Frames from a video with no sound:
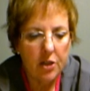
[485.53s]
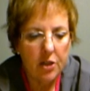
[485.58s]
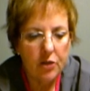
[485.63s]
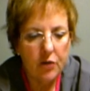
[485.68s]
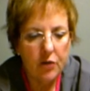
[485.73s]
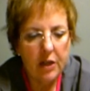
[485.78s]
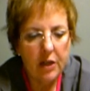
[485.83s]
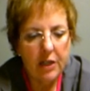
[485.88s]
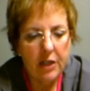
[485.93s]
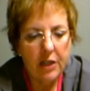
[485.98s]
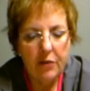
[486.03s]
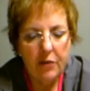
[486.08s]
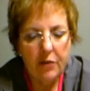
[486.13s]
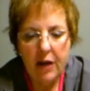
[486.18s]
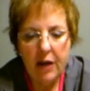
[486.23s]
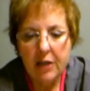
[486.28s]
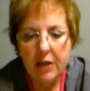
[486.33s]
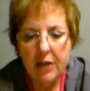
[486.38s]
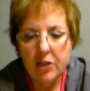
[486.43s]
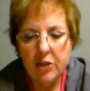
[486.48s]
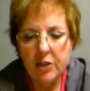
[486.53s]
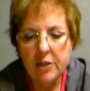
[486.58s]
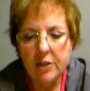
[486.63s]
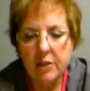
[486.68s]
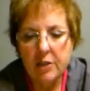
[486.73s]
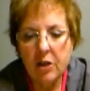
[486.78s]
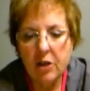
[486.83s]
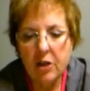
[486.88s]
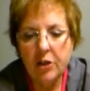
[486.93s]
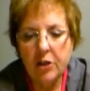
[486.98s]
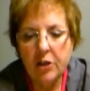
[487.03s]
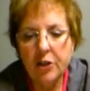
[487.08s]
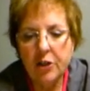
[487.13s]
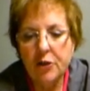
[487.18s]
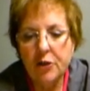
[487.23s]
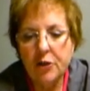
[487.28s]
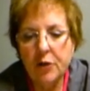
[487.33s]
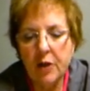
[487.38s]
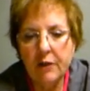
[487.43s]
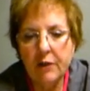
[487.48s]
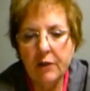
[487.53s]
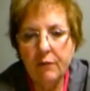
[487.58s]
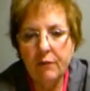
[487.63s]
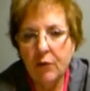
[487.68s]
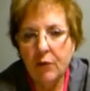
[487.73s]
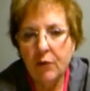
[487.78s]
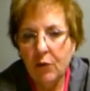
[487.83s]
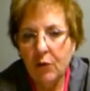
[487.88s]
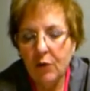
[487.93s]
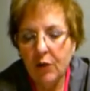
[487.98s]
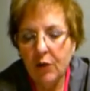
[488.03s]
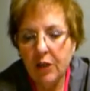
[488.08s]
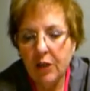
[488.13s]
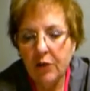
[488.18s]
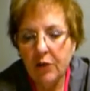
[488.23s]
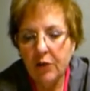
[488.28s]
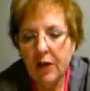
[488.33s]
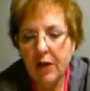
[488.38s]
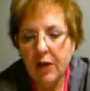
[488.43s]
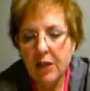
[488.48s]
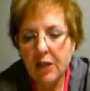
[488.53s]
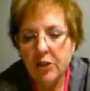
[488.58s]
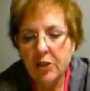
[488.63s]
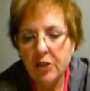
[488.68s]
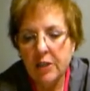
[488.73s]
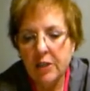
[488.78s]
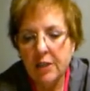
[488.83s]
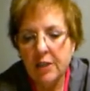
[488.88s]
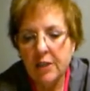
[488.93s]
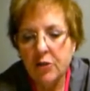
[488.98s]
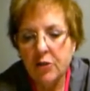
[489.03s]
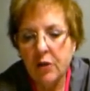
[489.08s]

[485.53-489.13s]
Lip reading: Drug interactions are your drug and food interactions,